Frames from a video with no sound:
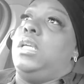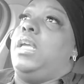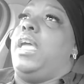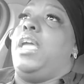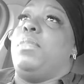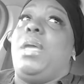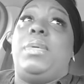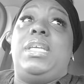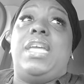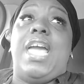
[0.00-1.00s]
Hey,
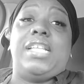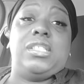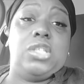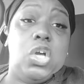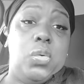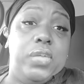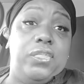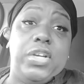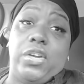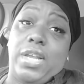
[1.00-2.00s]
maybe he had to go and
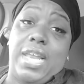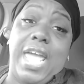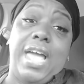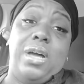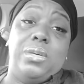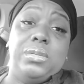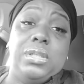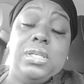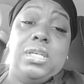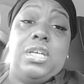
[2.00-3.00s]
figure that out
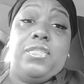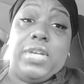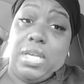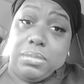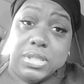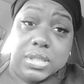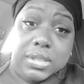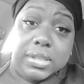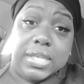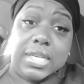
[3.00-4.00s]
for him
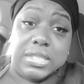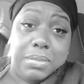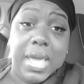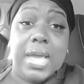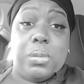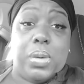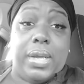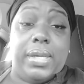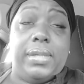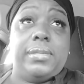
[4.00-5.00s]
to get his mind
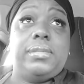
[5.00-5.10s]
right.